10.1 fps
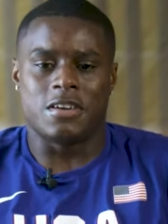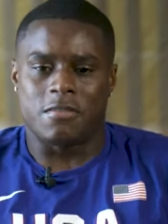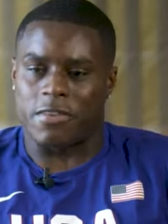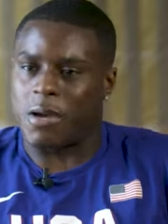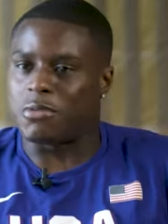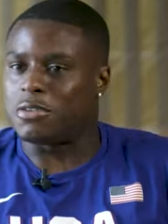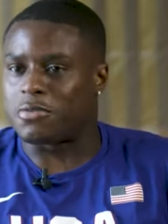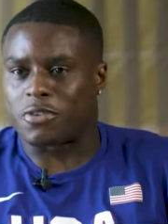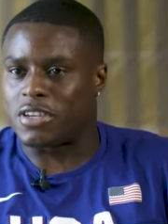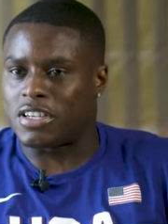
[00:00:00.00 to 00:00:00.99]
family,
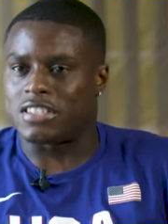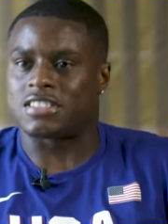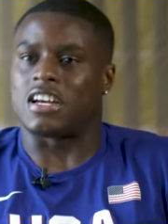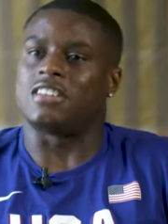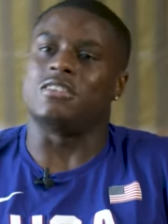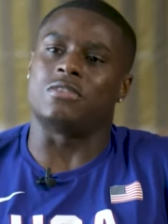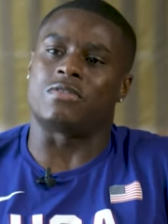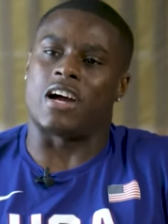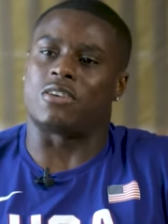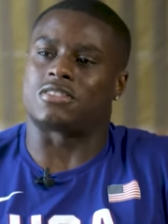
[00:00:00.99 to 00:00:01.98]
friends. I live
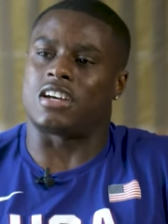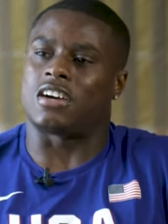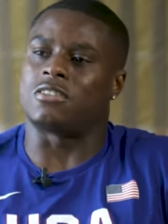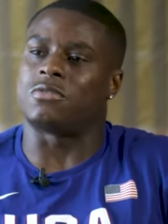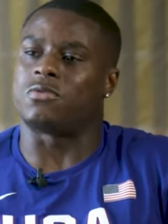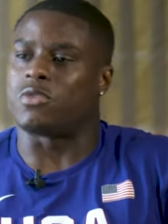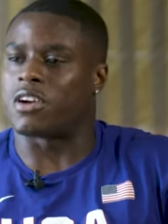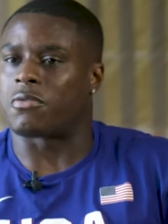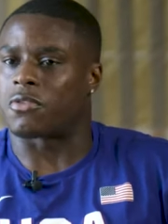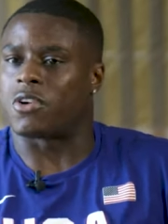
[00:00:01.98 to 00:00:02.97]
outside of where
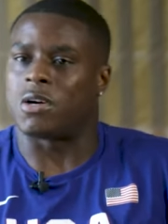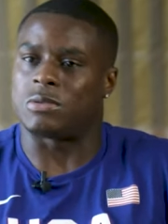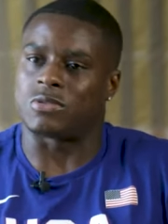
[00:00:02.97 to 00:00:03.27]
I'm from,